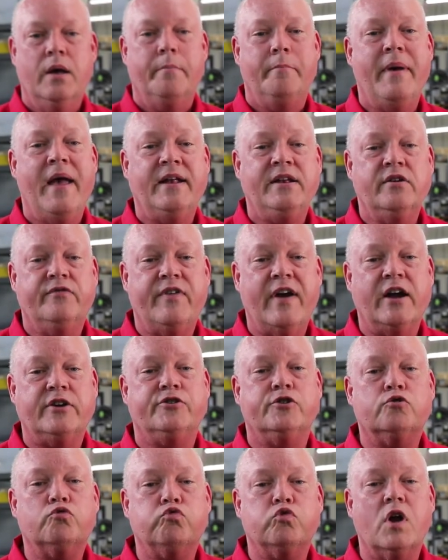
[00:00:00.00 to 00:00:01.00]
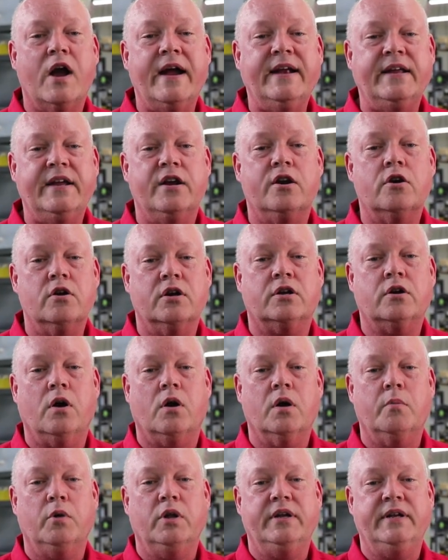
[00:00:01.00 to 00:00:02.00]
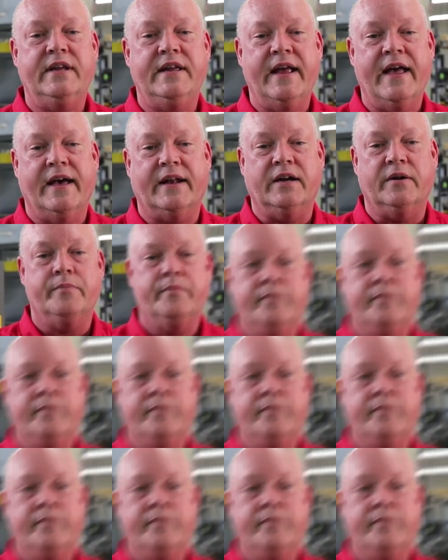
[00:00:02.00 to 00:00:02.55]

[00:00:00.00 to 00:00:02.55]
manufactured right here in Carmel, Indiana.